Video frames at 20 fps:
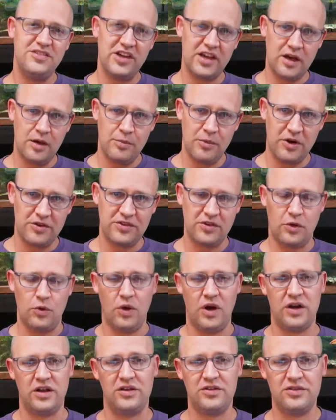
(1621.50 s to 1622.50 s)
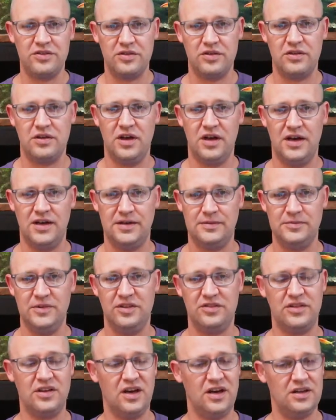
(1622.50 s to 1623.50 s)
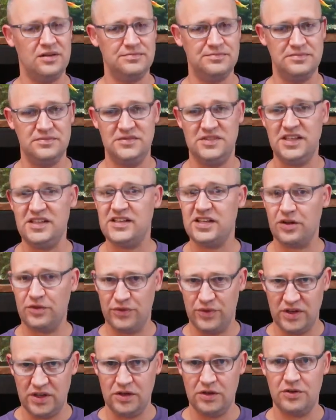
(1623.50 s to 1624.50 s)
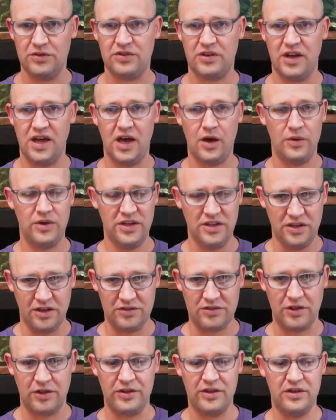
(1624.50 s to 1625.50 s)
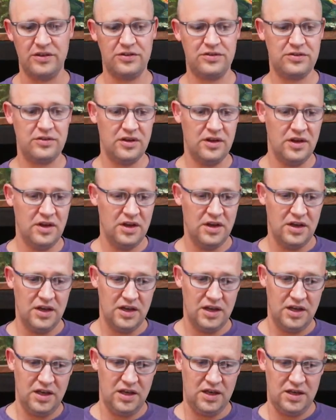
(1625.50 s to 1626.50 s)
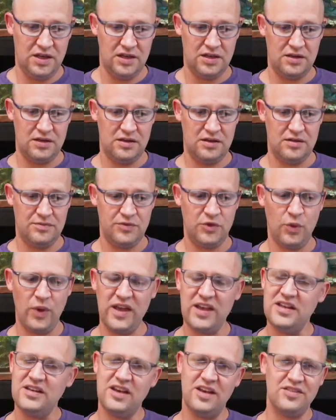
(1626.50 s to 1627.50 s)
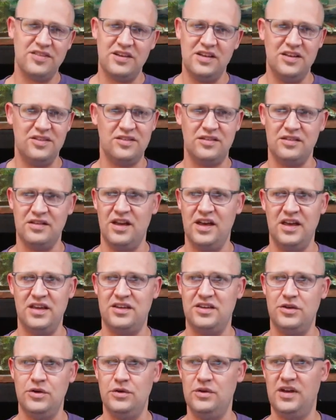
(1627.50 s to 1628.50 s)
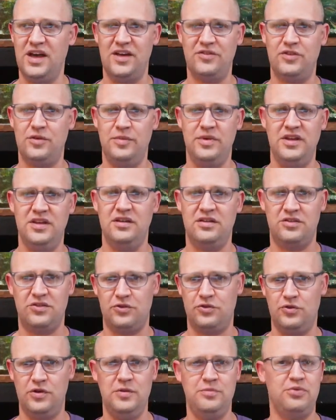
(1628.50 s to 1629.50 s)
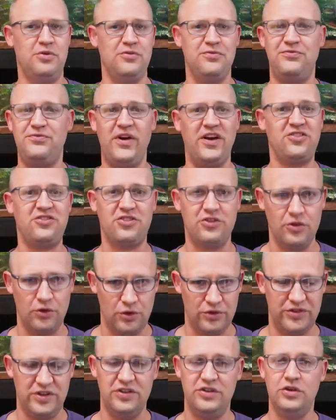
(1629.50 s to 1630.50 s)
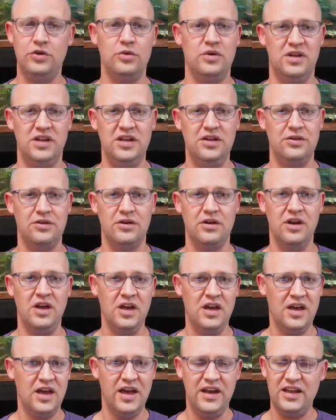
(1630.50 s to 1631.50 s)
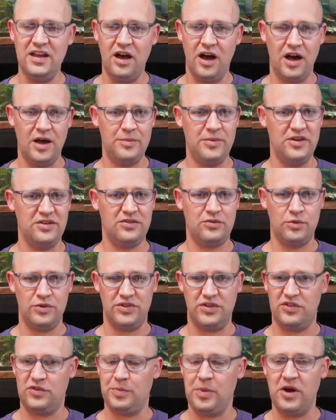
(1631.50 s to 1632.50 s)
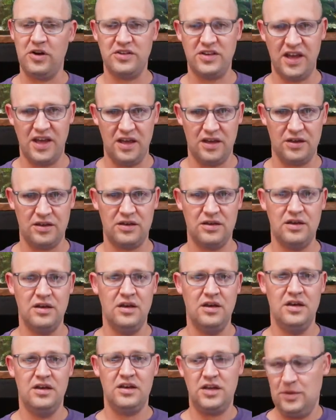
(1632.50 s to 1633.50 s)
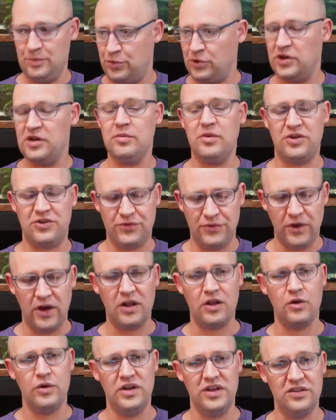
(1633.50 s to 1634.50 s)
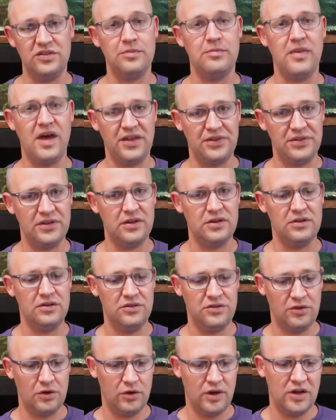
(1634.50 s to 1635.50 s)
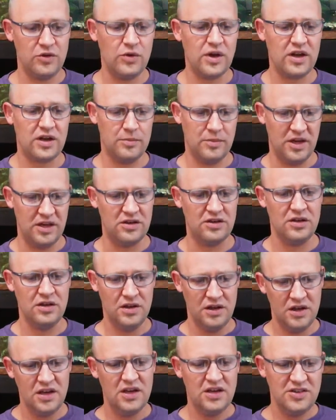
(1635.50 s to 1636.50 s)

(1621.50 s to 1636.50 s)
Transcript: check out Mark's Aquatics. He's got detailed videos on how he does all this. And the way he does it isn't like you would have to be an extreme professional to do it either. Any hobbyist with a spare tank can pretty much follow his method. So I'd recommend